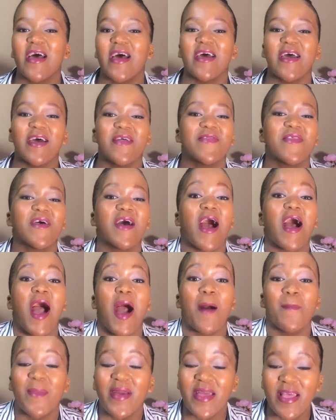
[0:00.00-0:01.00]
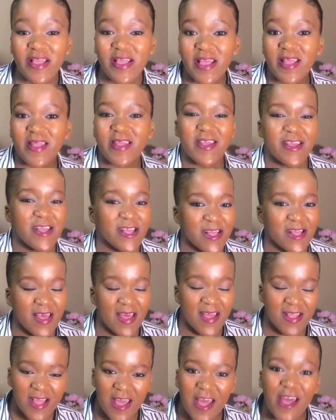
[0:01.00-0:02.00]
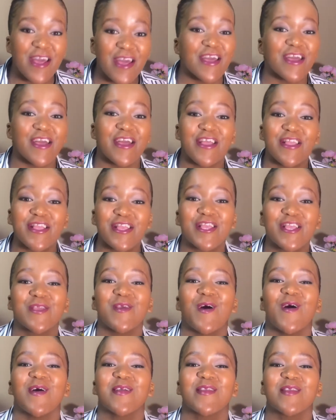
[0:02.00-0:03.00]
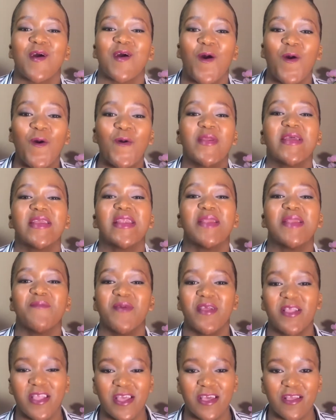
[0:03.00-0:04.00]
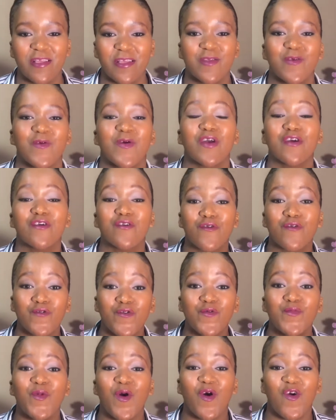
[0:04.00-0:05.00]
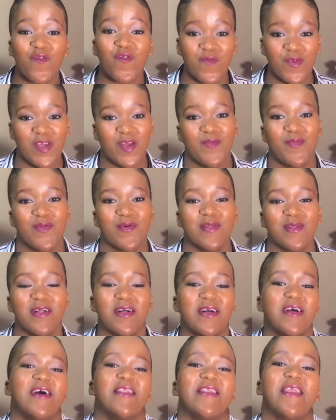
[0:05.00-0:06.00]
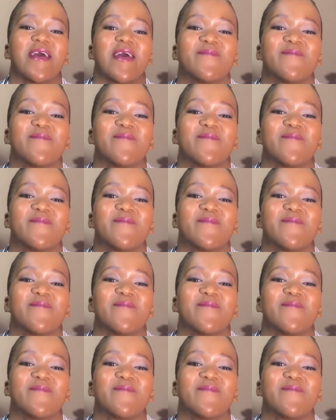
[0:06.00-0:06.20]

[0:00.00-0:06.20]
And the amazing thing is that it's not only limited to a group of people like